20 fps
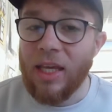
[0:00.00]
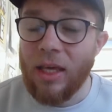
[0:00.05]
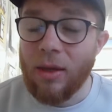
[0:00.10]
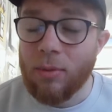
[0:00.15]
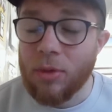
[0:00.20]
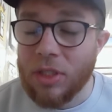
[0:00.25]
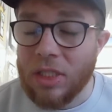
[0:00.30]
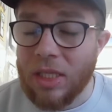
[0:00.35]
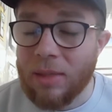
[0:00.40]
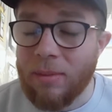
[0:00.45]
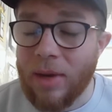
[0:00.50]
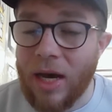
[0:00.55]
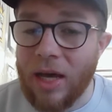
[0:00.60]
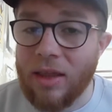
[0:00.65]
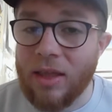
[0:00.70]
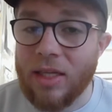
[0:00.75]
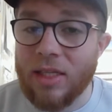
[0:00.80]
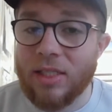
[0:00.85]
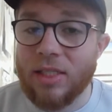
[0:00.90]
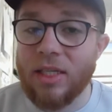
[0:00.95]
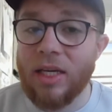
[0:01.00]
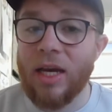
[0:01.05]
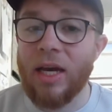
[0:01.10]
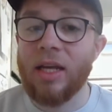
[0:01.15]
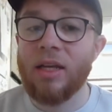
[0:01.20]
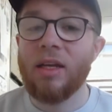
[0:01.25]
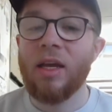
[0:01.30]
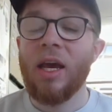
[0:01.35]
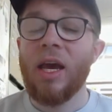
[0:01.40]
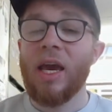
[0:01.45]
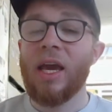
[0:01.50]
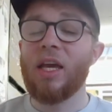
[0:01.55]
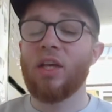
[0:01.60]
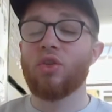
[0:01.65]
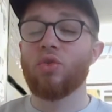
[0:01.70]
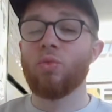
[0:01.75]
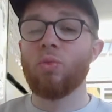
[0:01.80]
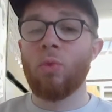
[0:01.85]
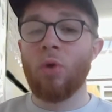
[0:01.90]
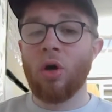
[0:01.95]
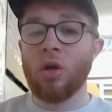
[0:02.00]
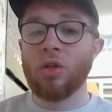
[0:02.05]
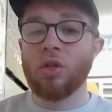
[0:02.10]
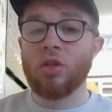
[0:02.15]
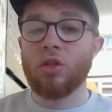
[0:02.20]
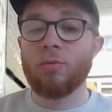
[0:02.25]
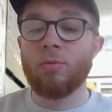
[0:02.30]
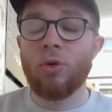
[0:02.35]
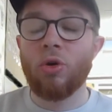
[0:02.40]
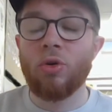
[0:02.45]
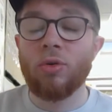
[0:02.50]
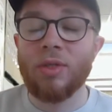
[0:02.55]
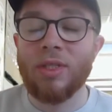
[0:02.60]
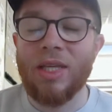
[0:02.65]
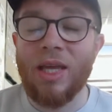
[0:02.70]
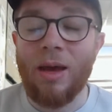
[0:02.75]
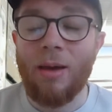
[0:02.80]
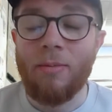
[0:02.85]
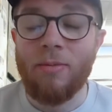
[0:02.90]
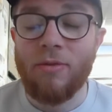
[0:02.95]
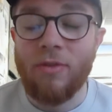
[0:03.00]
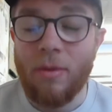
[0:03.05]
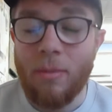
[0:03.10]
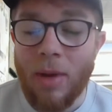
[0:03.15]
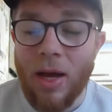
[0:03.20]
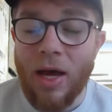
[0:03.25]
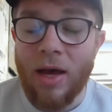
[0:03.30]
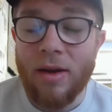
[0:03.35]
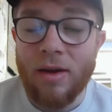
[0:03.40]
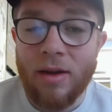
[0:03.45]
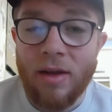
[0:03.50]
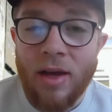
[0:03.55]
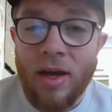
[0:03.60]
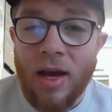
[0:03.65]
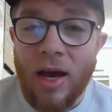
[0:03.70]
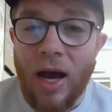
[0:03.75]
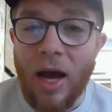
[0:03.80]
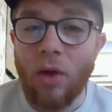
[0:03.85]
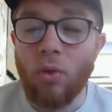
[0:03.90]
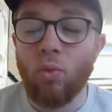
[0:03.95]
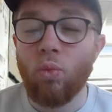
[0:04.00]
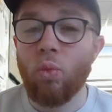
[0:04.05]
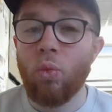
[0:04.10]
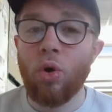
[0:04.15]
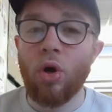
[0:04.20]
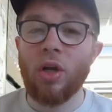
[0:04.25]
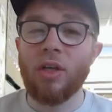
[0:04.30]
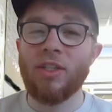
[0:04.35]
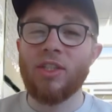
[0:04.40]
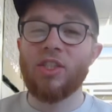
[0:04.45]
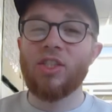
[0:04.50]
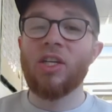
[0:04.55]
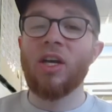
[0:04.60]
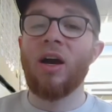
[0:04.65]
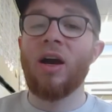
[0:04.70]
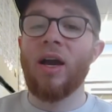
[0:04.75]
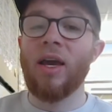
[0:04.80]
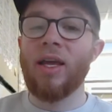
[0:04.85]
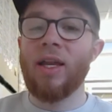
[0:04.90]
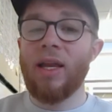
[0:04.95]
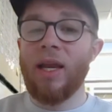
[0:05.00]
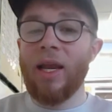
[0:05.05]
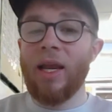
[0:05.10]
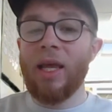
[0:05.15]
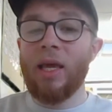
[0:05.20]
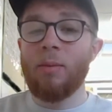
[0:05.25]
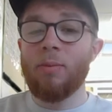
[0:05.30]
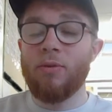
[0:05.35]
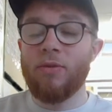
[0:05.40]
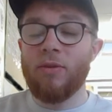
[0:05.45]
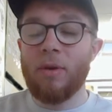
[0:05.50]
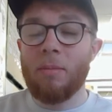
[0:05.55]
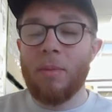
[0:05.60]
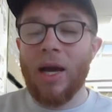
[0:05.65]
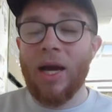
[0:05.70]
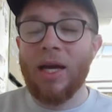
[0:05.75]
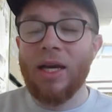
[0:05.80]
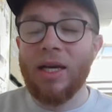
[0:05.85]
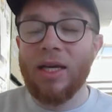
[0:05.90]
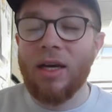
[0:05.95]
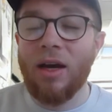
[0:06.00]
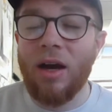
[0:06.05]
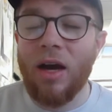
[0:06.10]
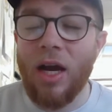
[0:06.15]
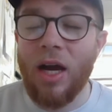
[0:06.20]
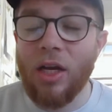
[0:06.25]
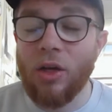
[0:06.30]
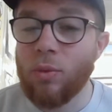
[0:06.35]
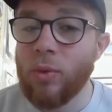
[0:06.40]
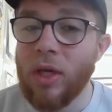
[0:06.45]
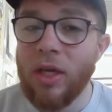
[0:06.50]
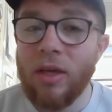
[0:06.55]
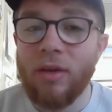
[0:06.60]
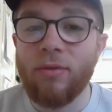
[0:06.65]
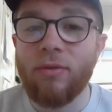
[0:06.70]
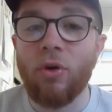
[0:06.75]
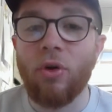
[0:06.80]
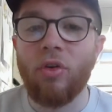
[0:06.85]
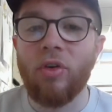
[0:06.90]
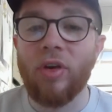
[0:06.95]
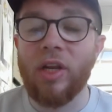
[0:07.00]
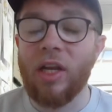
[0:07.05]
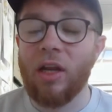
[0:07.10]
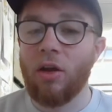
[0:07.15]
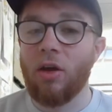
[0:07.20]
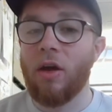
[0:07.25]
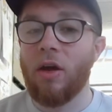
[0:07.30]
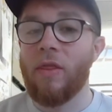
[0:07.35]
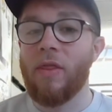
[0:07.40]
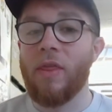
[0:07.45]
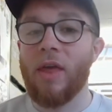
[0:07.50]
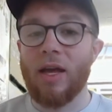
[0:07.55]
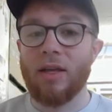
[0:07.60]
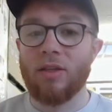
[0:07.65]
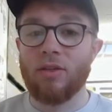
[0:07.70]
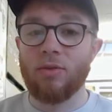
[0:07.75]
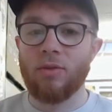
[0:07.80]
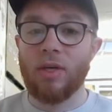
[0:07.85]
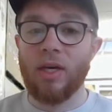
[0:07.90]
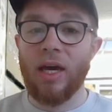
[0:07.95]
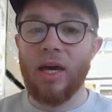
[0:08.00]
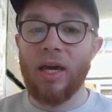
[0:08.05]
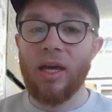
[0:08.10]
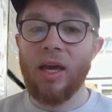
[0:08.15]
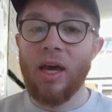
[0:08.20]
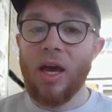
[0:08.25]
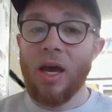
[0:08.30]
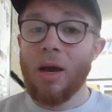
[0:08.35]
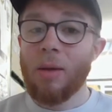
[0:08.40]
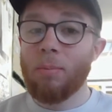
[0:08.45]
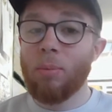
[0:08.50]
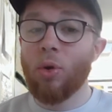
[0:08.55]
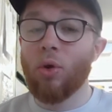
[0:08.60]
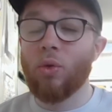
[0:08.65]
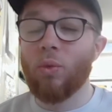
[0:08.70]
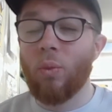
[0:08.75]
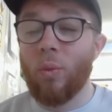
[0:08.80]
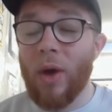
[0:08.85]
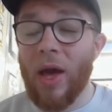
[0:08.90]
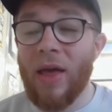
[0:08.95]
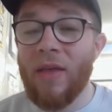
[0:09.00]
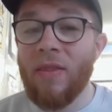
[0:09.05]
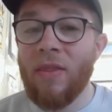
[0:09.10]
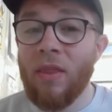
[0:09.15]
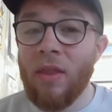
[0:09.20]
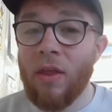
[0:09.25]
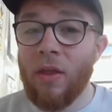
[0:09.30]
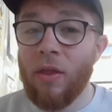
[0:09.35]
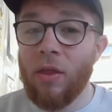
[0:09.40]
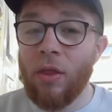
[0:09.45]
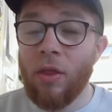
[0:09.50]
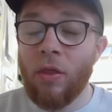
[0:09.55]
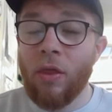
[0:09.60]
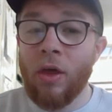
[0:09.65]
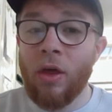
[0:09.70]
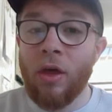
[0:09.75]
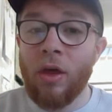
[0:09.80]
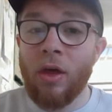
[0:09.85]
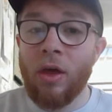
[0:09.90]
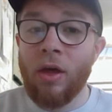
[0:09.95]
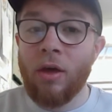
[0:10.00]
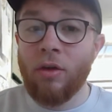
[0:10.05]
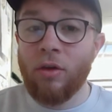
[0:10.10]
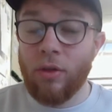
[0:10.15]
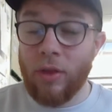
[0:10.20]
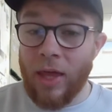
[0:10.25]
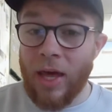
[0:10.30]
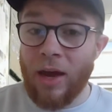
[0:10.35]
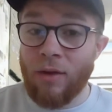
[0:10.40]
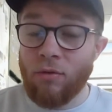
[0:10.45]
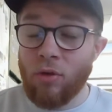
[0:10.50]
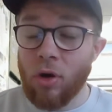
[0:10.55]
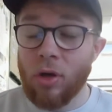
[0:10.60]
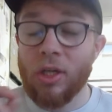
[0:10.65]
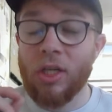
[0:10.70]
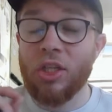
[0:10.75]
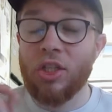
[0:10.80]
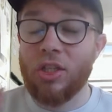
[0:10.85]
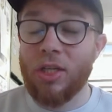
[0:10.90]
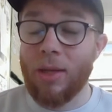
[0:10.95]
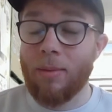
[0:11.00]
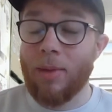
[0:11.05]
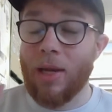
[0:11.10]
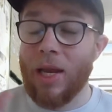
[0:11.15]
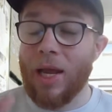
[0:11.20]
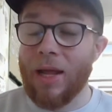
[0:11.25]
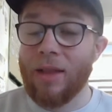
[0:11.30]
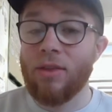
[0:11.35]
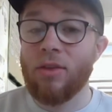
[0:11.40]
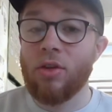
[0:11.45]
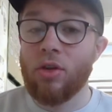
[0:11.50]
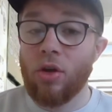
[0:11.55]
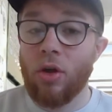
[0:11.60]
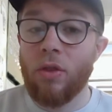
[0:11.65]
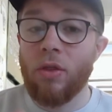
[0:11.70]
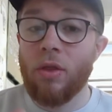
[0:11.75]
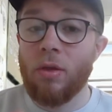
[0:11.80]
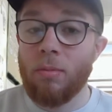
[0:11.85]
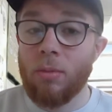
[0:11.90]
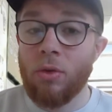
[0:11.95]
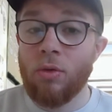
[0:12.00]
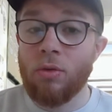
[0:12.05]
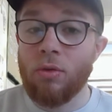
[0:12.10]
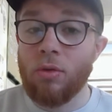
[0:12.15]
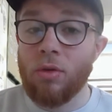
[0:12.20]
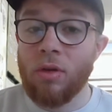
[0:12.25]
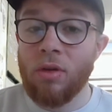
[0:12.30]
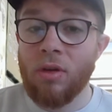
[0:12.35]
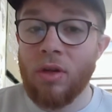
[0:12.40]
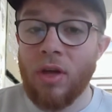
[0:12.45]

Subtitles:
was the man that said, it's one small step for man and one giant leap for mankind. We've already learnt that, okay? But when their rocket ship landed on the moon,